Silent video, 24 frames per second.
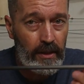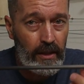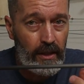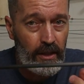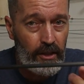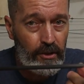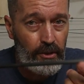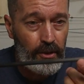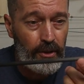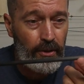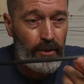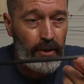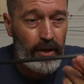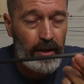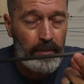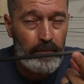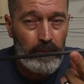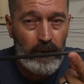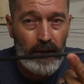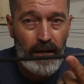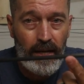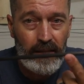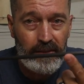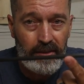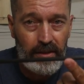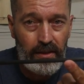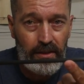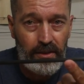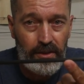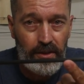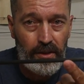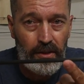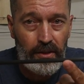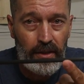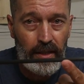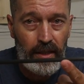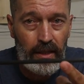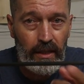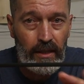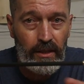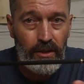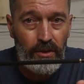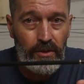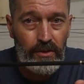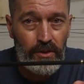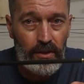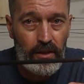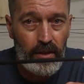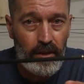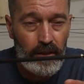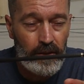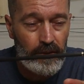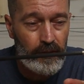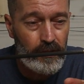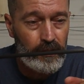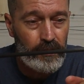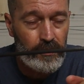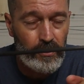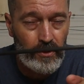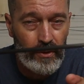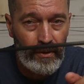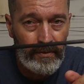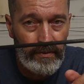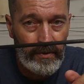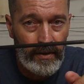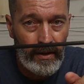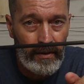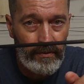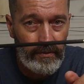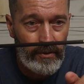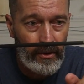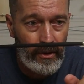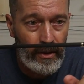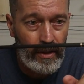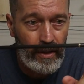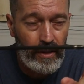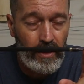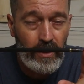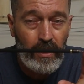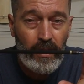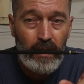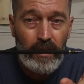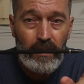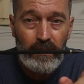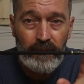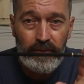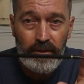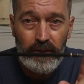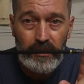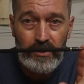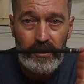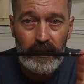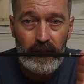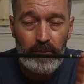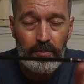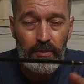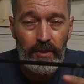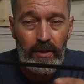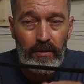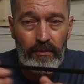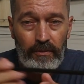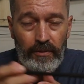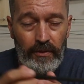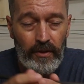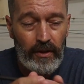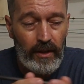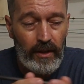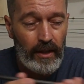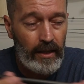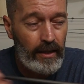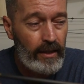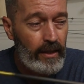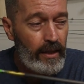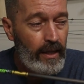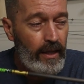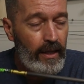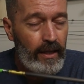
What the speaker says: a 100 grain brass insert in it using a 125 grain field tip up front.